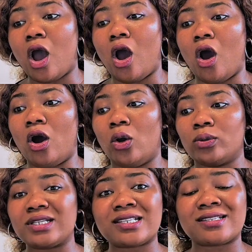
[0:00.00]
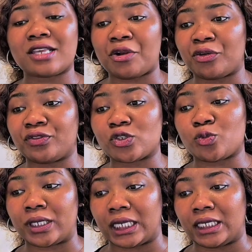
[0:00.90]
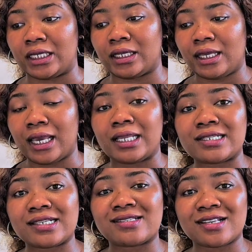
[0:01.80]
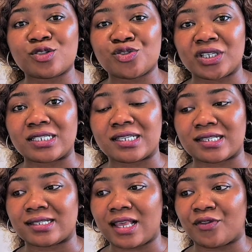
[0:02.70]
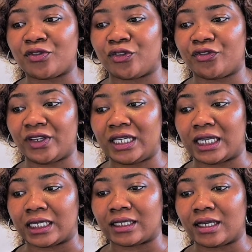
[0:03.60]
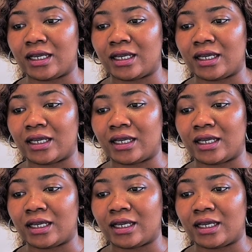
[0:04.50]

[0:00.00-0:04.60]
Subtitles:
Oh, this is zero for Sweden, and this is 667 for Finland.